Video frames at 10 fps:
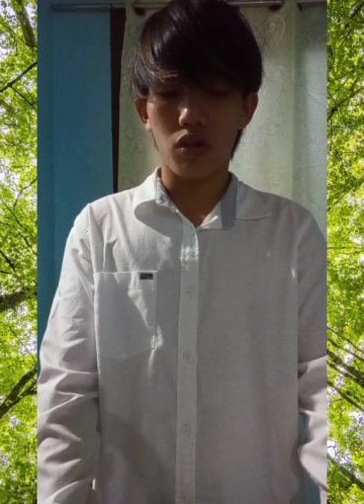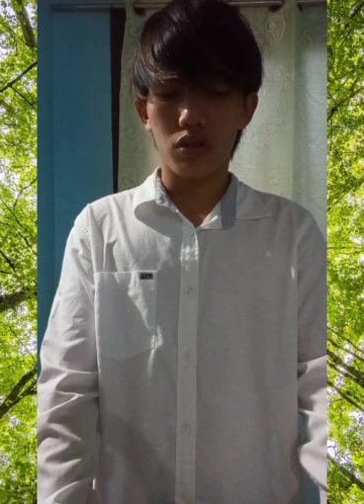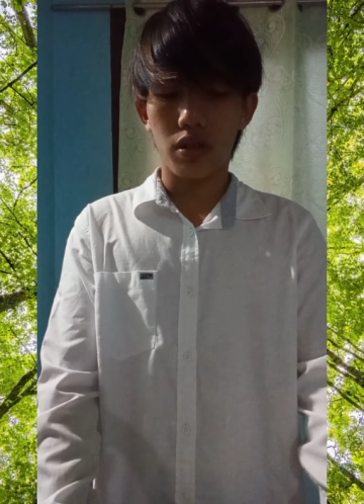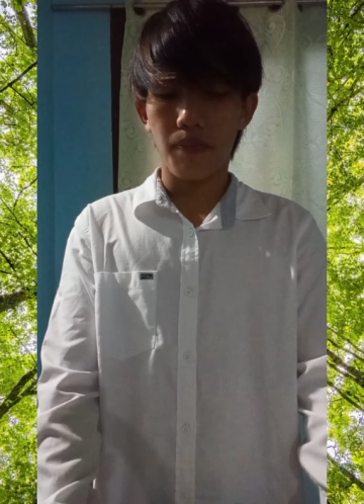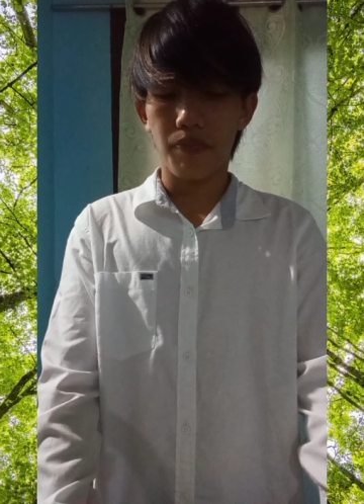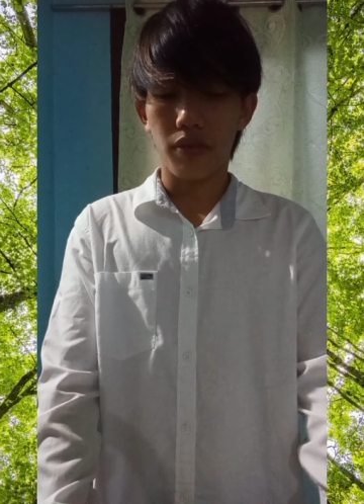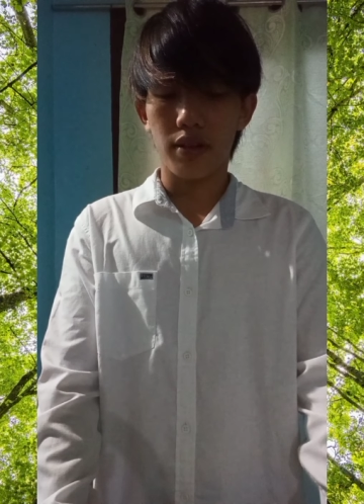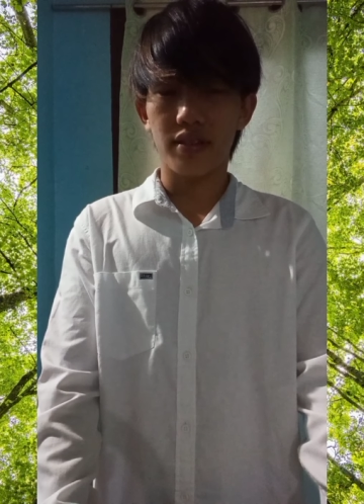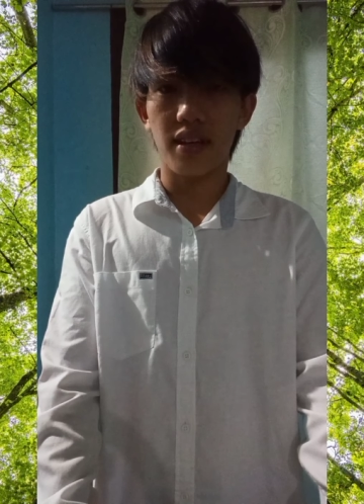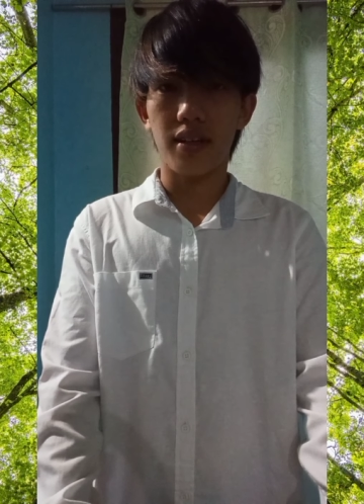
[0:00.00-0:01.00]

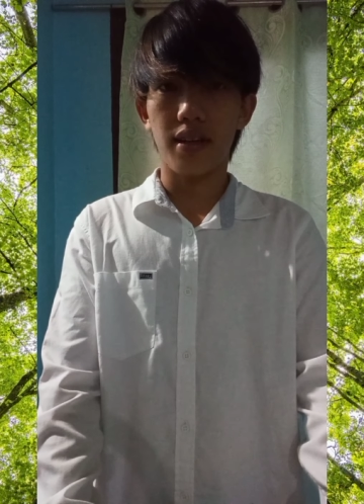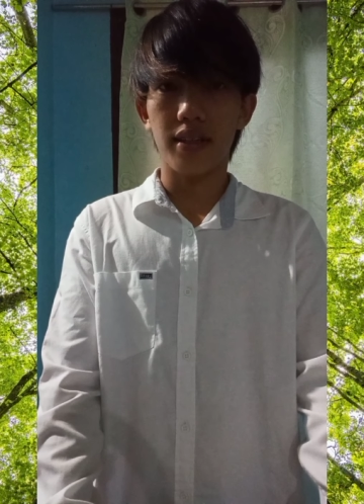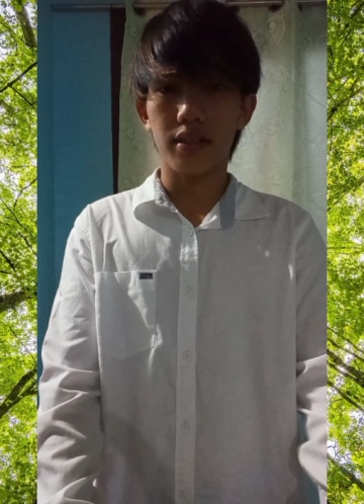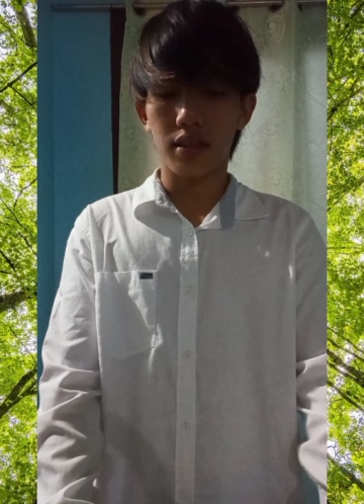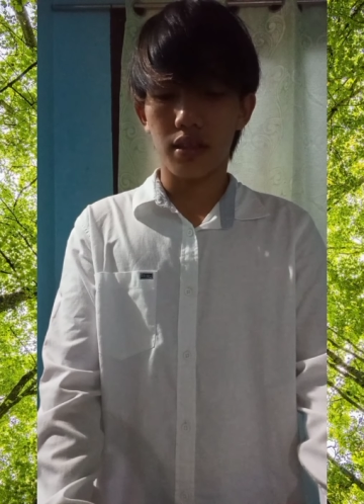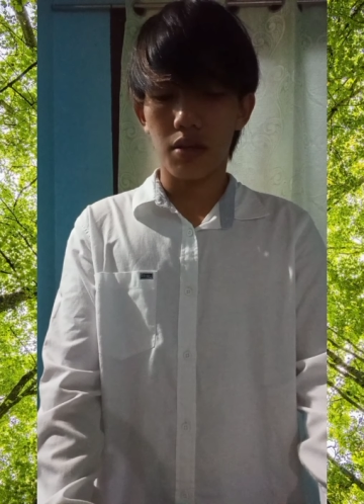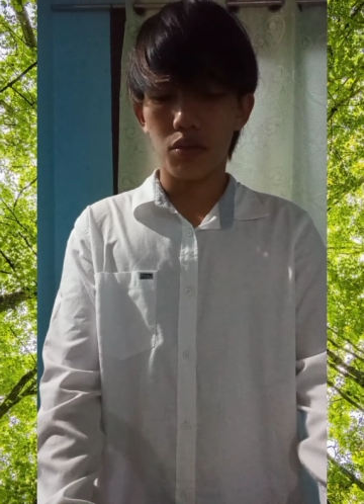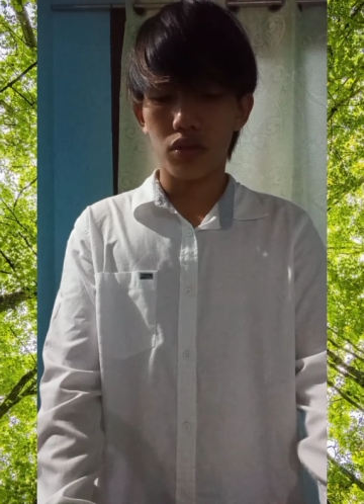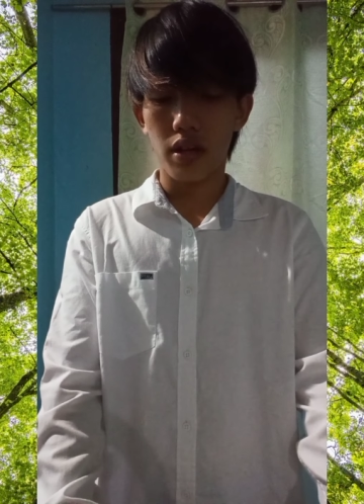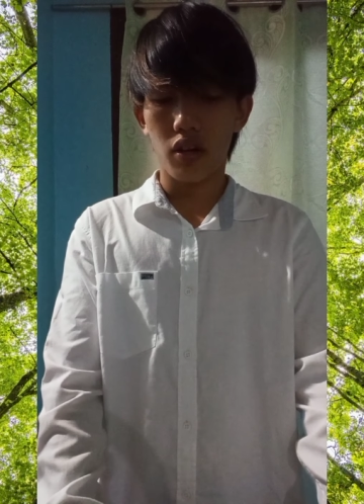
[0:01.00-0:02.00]
sunlight, and carbon
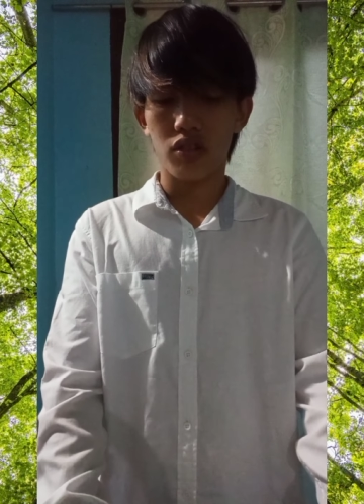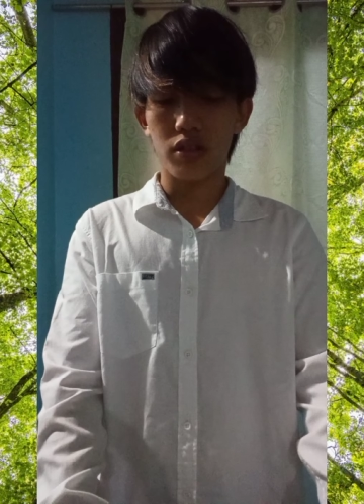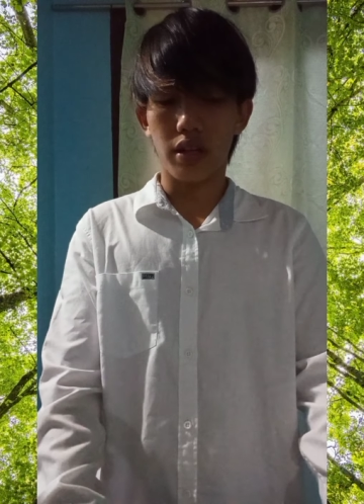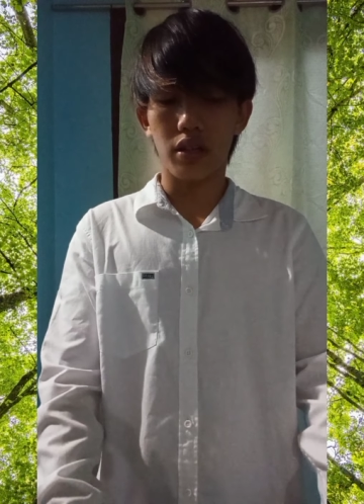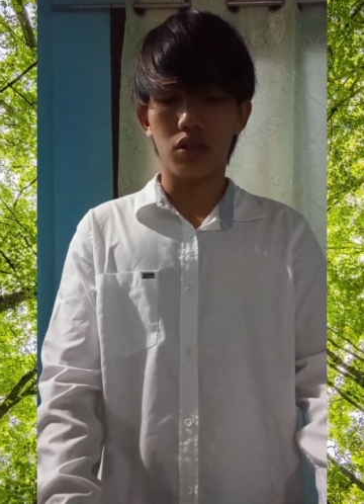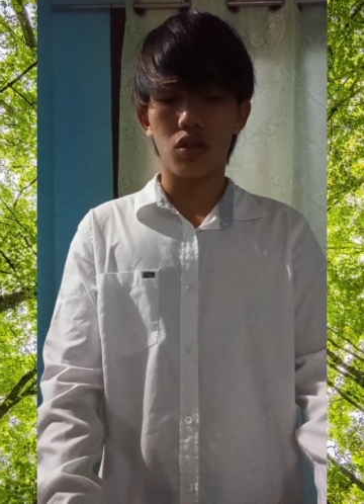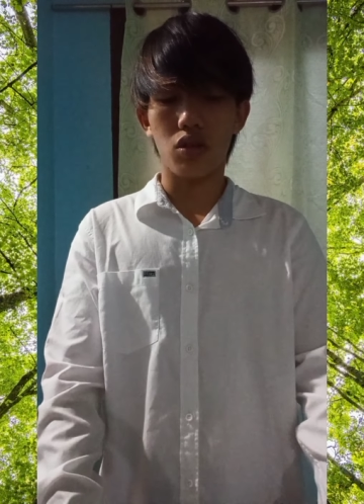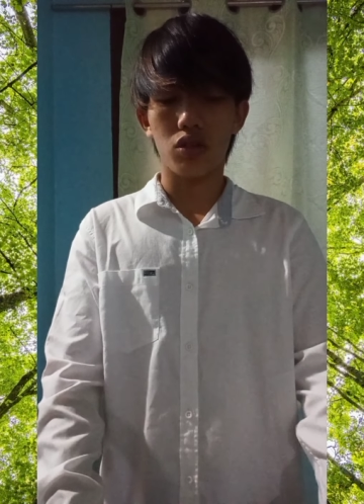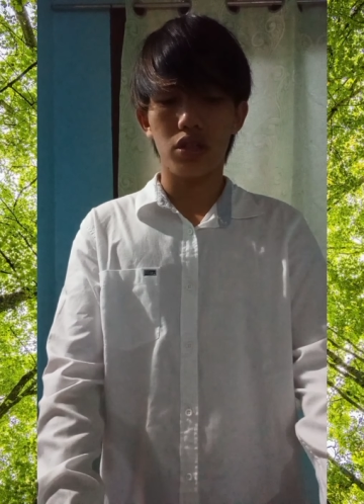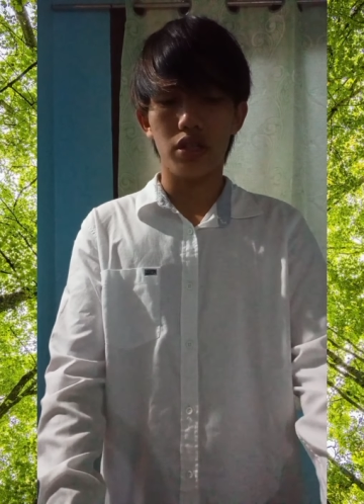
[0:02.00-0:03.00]
dioxide into oxygen